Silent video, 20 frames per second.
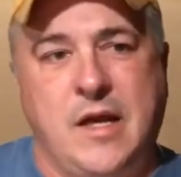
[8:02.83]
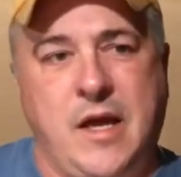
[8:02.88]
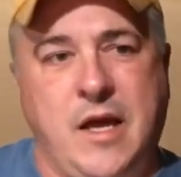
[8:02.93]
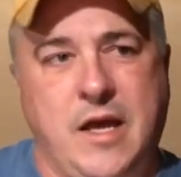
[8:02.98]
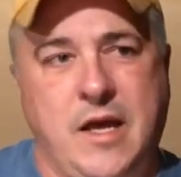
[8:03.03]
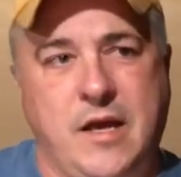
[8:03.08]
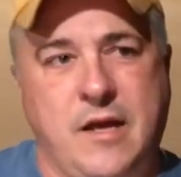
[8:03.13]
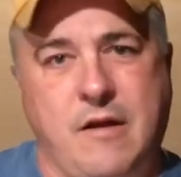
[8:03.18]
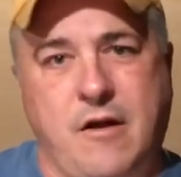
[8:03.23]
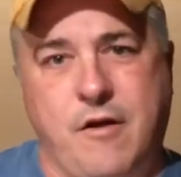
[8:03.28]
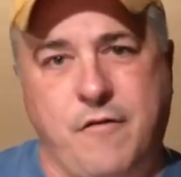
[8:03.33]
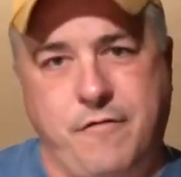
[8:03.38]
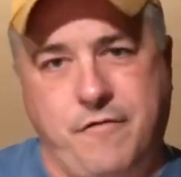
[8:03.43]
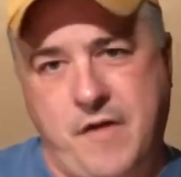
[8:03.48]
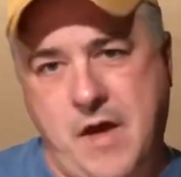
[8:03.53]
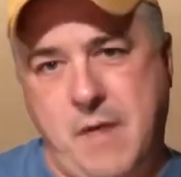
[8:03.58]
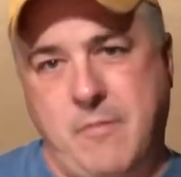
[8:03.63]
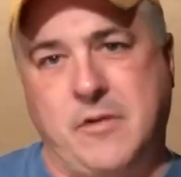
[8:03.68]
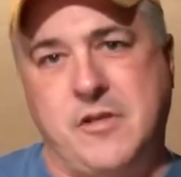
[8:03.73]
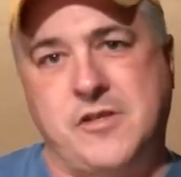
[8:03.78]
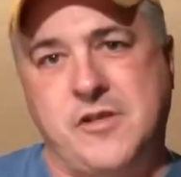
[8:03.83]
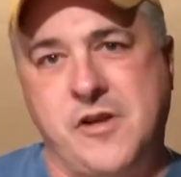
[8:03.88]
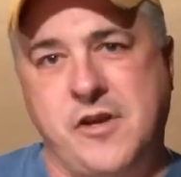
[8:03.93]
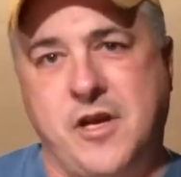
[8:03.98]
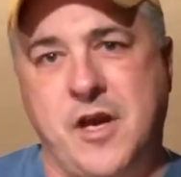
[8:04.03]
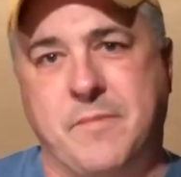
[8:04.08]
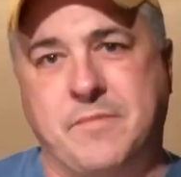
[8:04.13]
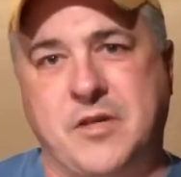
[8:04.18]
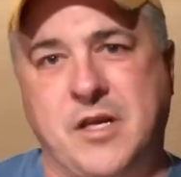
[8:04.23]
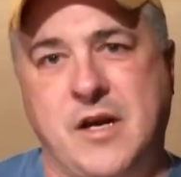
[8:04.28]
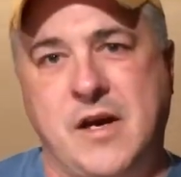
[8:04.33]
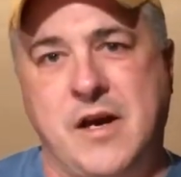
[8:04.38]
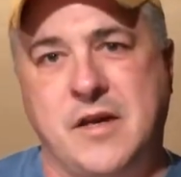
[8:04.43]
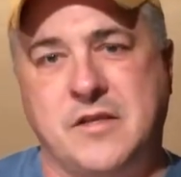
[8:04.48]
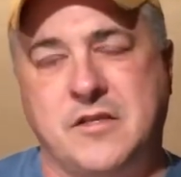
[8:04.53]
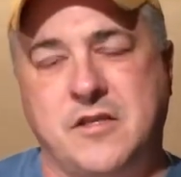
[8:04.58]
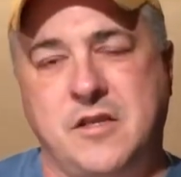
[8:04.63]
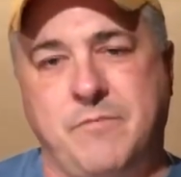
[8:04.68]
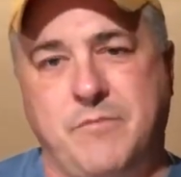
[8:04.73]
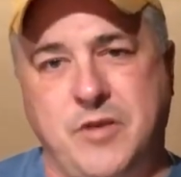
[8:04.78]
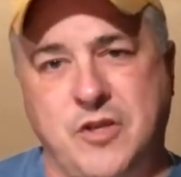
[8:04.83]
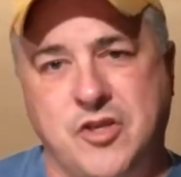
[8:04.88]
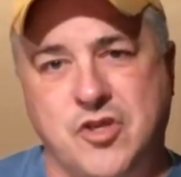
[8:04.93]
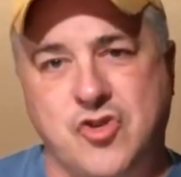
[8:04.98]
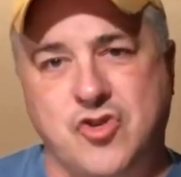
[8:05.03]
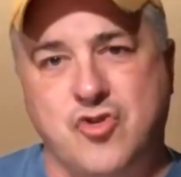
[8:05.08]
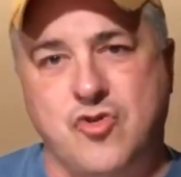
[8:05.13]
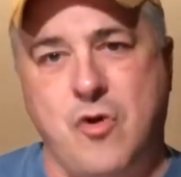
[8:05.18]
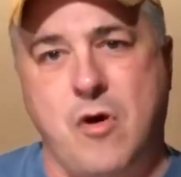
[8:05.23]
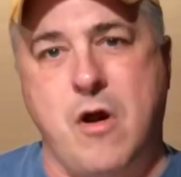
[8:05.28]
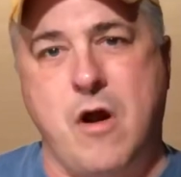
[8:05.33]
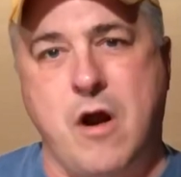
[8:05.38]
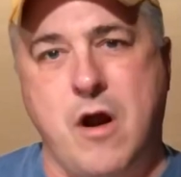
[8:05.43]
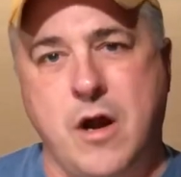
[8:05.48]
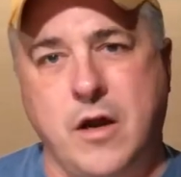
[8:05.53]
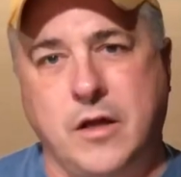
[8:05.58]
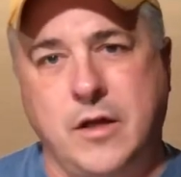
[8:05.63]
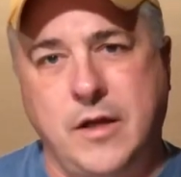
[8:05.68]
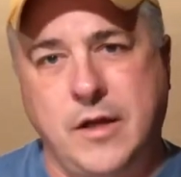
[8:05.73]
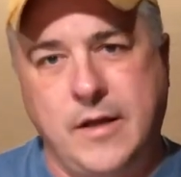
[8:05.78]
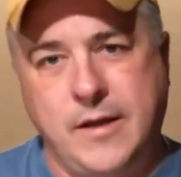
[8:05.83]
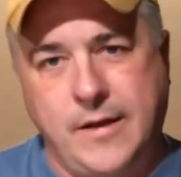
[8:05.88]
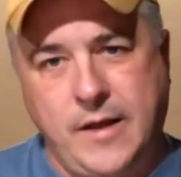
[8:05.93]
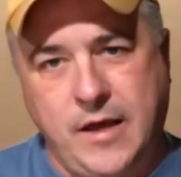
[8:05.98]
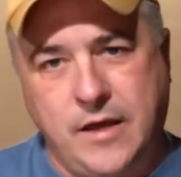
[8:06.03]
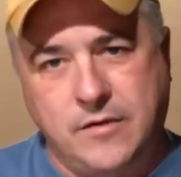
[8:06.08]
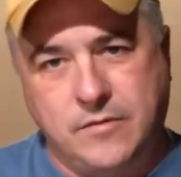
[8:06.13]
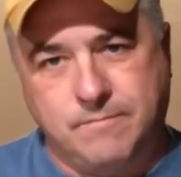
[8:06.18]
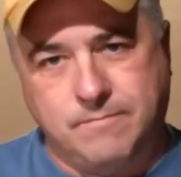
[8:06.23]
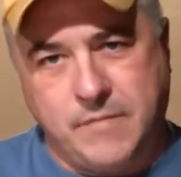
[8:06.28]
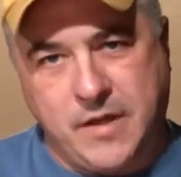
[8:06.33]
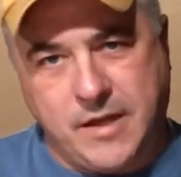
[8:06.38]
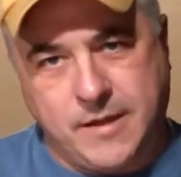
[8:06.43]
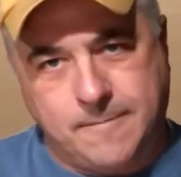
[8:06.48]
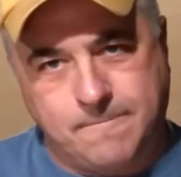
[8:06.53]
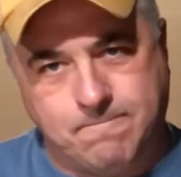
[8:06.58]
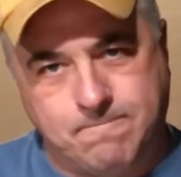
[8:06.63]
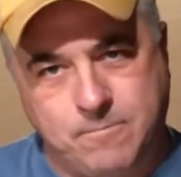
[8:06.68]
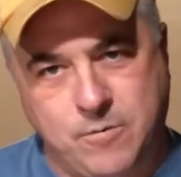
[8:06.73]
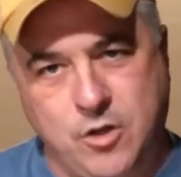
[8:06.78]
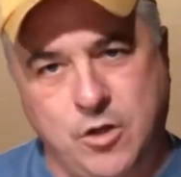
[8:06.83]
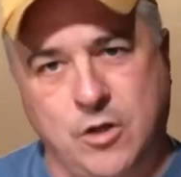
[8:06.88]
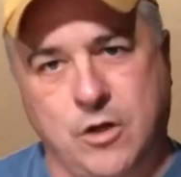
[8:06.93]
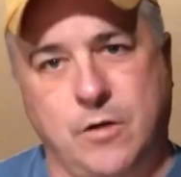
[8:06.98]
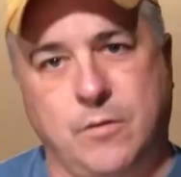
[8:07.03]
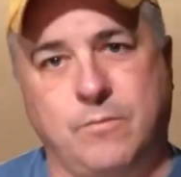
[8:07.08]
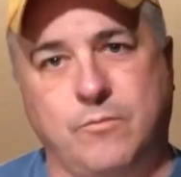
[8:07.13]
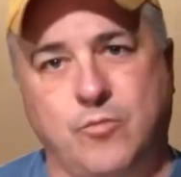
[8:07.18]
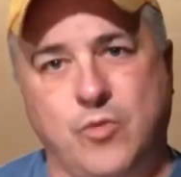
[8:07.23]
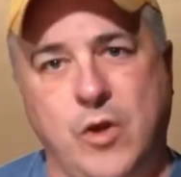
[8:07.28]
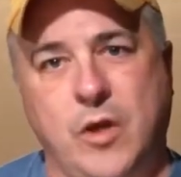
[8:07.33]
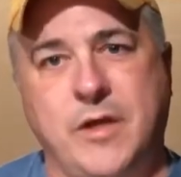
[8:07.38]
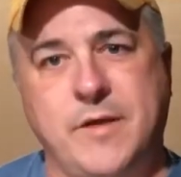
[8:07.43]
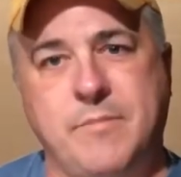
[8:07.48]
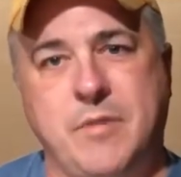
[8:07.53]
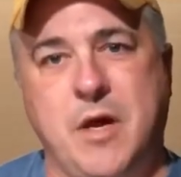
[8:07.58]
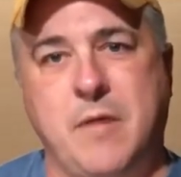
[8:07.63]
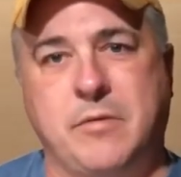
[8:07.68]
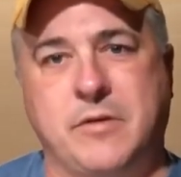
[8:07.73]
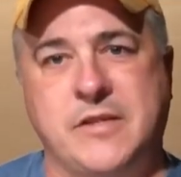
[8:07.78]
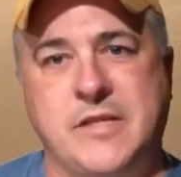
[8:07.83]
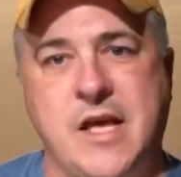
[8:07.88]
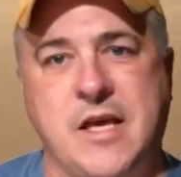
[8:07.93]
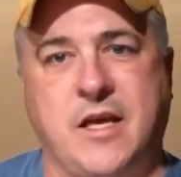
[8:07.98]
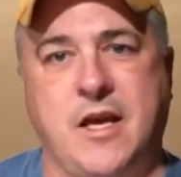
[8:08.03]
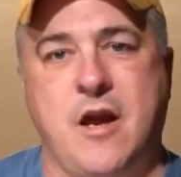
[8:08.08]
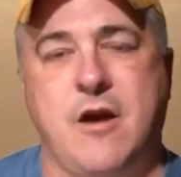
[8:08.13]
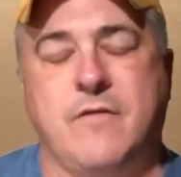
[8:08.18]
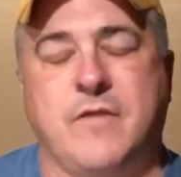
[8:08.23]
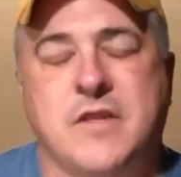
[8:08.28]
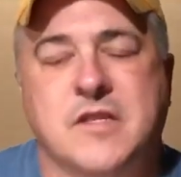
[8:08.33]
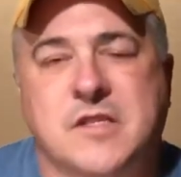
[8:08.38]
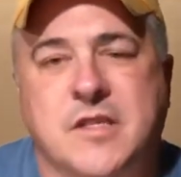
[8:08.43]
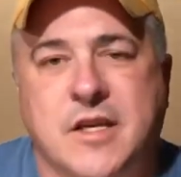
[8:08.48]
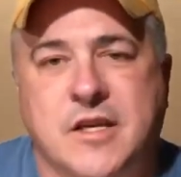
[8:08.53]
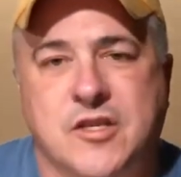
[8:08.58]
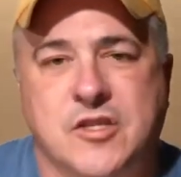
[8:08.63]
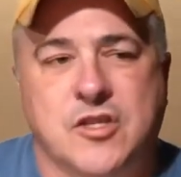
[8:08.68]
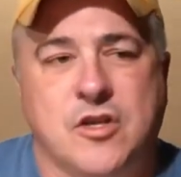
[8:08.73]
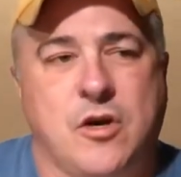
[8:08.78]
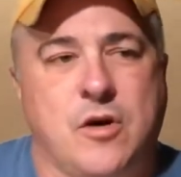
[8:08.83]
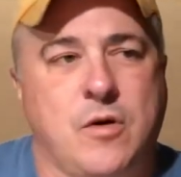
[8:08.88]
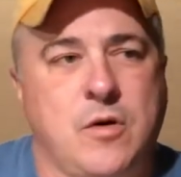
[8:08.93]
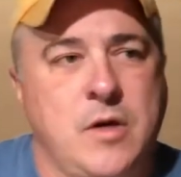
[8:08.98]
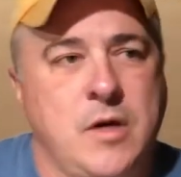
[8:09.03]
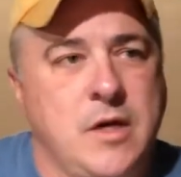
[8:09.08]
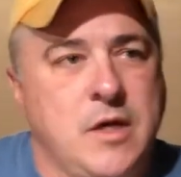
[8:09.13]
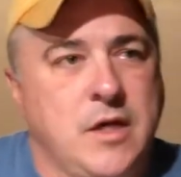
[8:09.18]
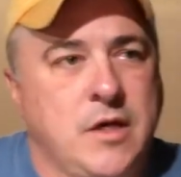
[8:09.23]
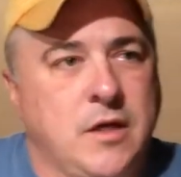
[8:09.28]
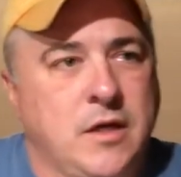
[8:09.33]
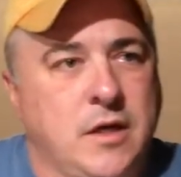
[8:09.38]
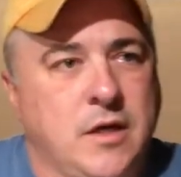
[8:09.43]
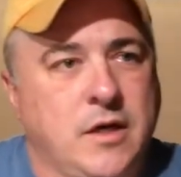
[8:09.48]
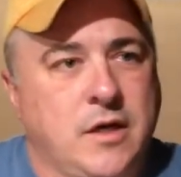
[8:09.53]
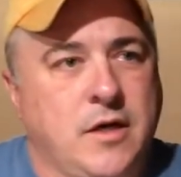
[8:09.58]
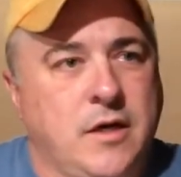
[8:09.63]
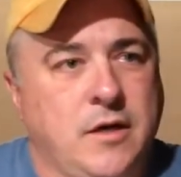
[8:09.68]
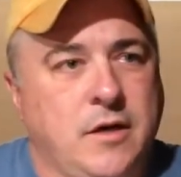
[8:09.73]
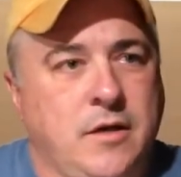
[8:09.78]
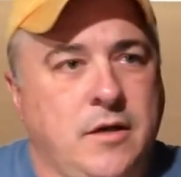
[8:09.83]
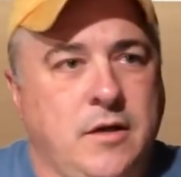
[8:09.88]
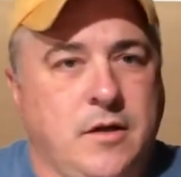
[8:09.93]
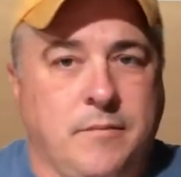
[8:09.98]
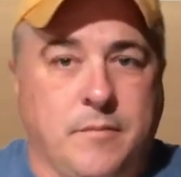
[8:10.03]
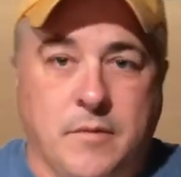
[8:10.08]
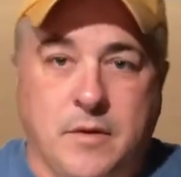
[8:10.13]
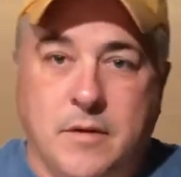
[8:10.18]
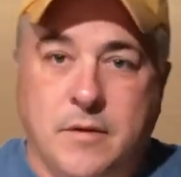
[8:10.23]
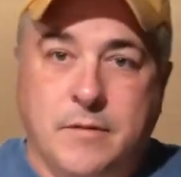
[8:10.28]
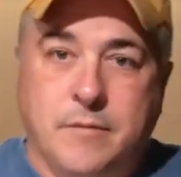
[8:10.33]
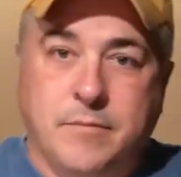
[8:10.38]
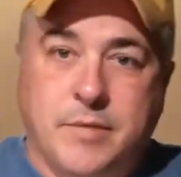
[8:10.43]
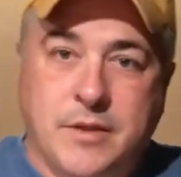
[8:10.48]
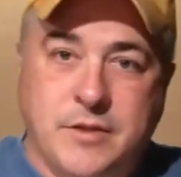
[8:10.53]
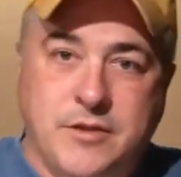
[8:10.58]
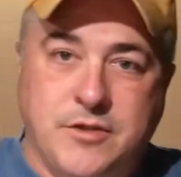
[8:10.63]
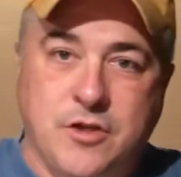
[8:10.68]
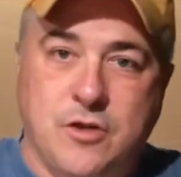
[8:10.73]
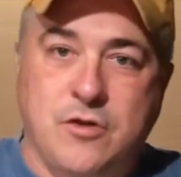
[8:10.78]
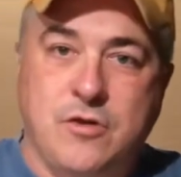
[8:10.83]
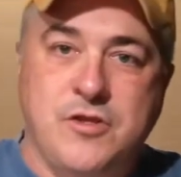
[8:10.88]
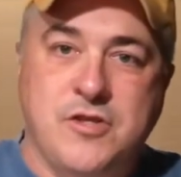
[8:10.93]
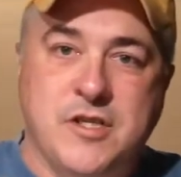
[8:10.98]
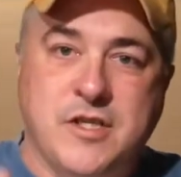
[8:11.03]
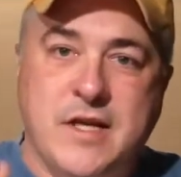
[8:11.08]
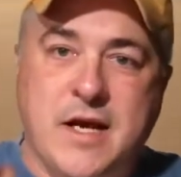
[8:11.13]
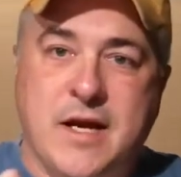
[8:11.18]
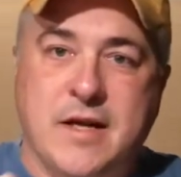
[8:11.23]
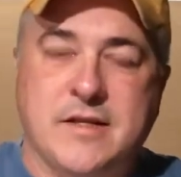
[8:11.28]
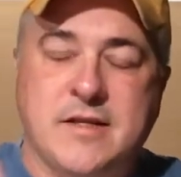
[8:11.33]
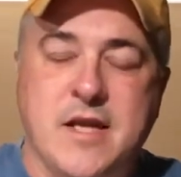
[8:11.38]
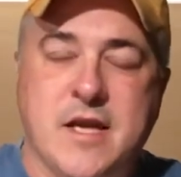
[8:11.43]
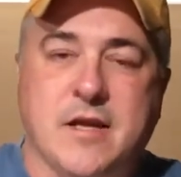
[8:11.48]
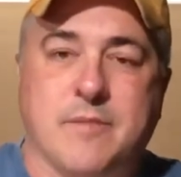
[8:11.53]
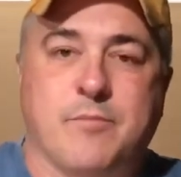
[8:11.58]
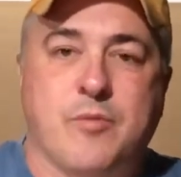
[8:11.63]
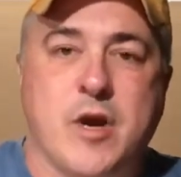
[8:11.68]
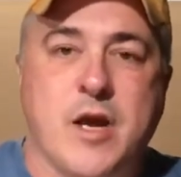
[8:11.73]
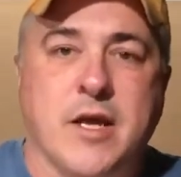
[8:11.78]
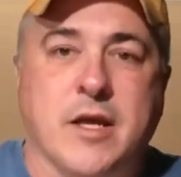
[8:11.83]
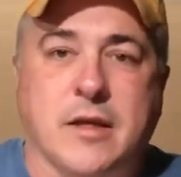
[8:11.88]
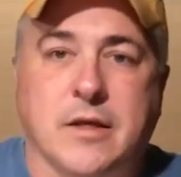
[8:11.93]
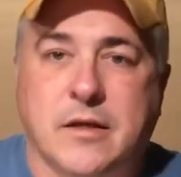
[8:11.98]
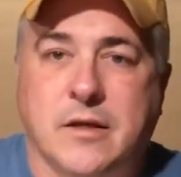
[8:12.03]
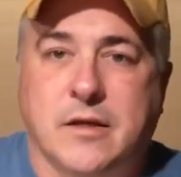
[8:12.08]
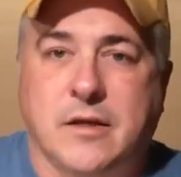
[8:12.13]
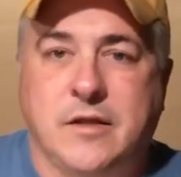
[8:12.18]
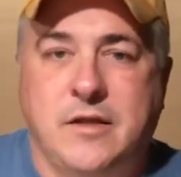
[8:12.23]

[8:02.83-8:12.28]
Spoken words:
And our families look up to us to be strong and really be able to take care of these things. So, but dudes, you got to take a break.